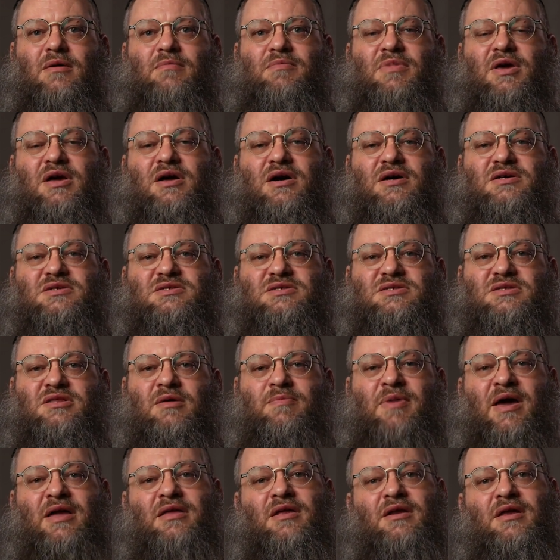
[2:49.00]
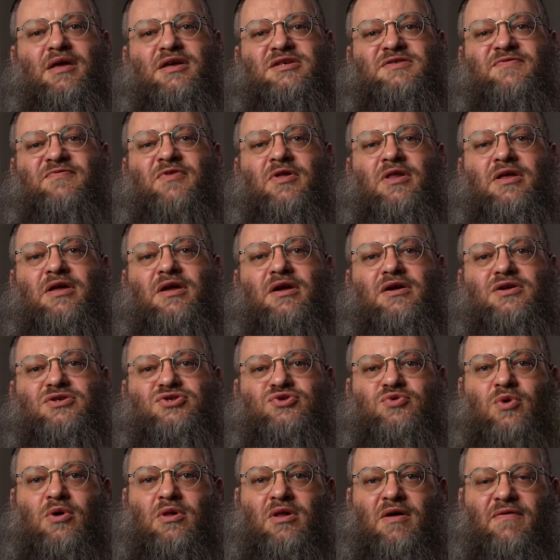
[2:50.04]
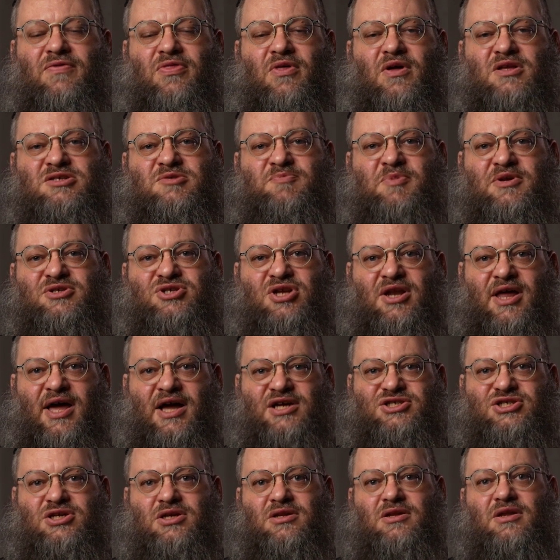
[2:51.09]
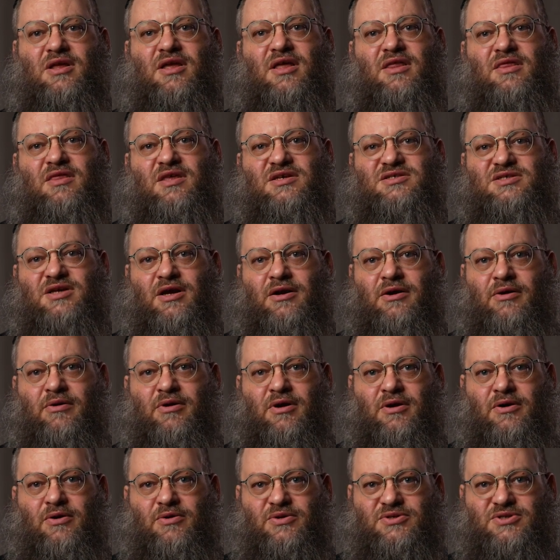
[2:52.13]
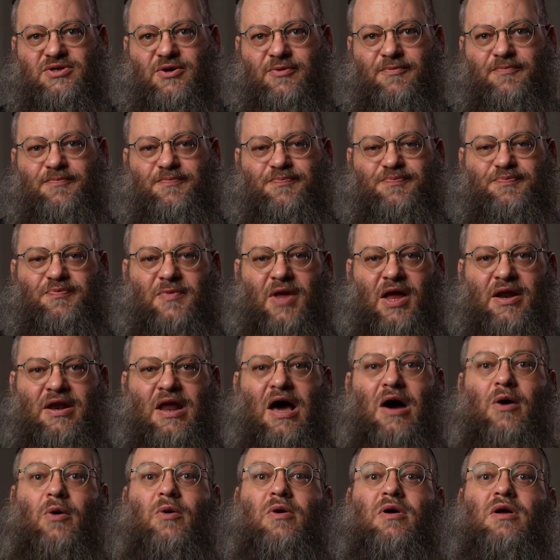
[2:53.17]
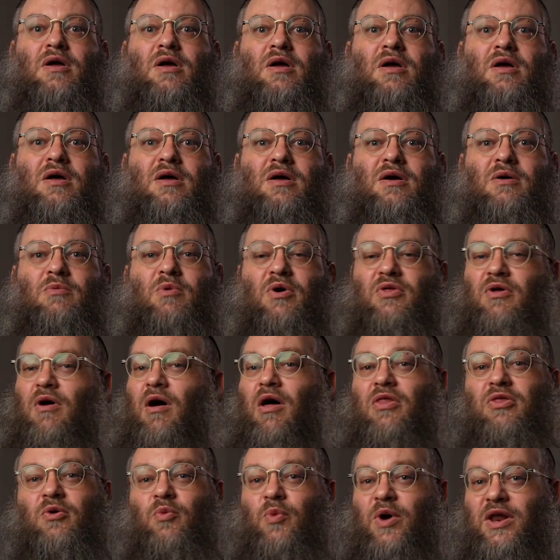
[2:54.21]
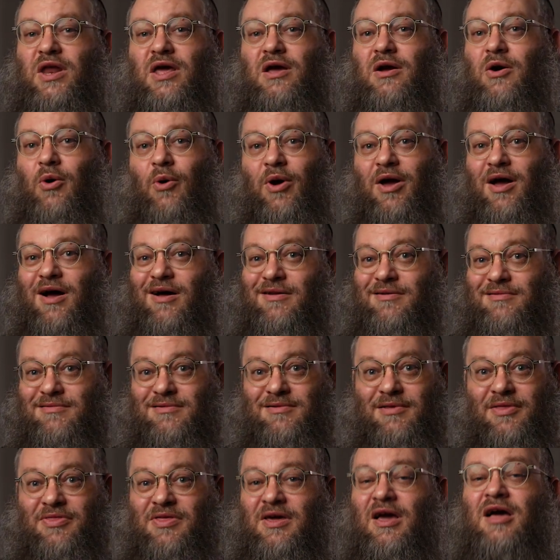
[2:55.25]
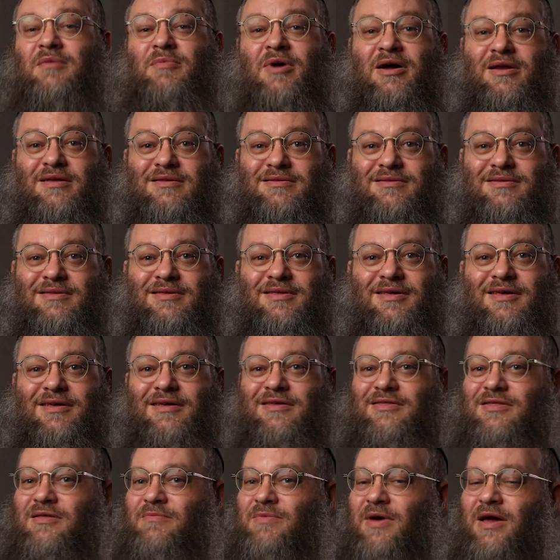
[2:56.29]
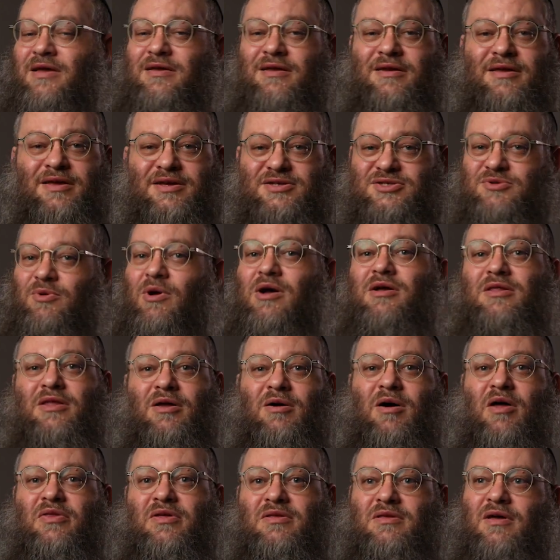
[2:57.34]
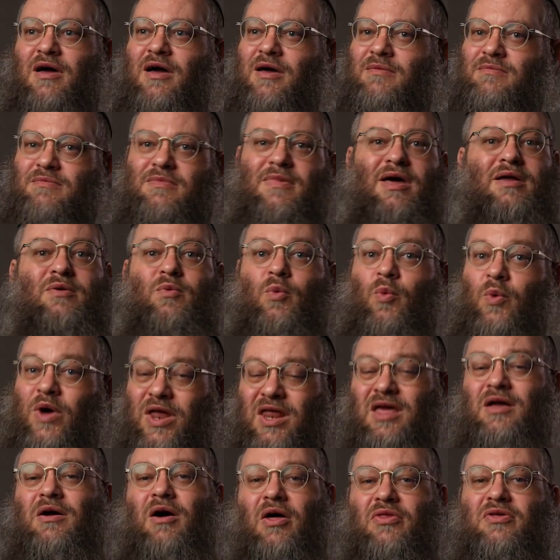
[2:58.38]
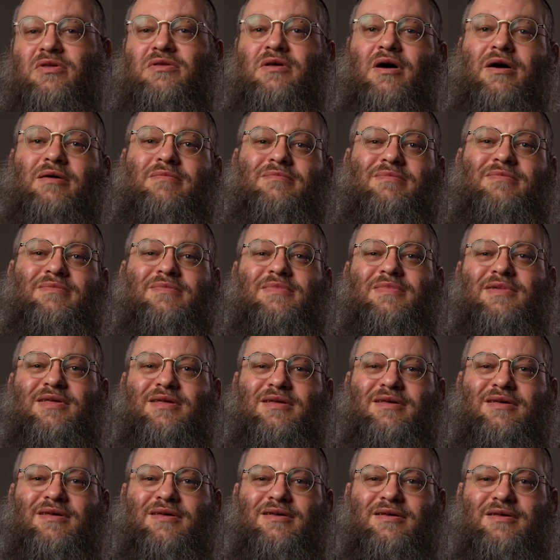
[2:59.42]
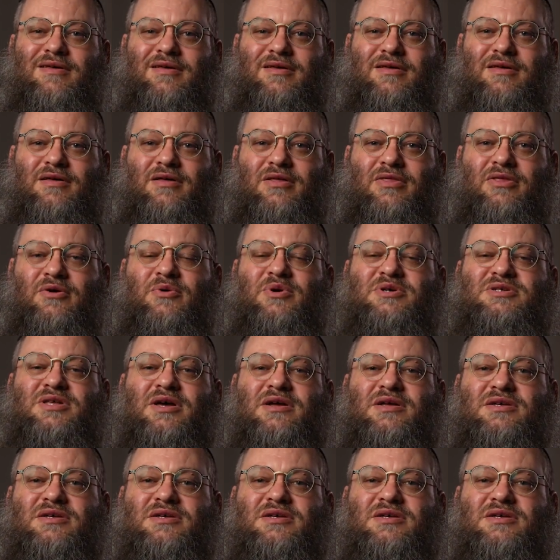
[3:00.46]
because the Beinoni is fully in control of thought, speech, and action in this area also. Now, with all the winning going on, think about it. The Beinoni is struggling all the time and winning all the time. There is the